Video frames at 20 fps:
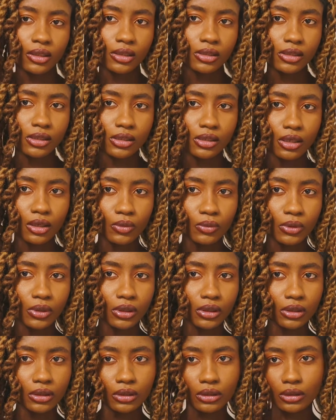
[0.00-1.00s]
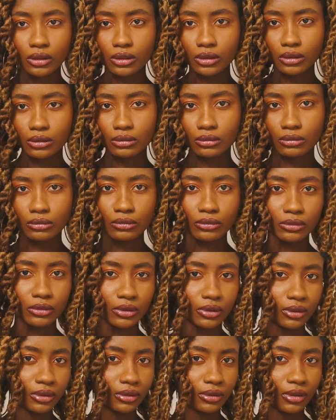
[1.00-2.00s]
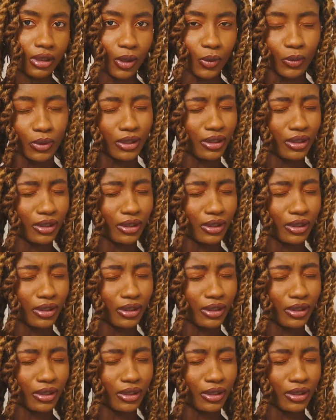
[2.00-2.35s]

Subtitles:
this is how we look. Are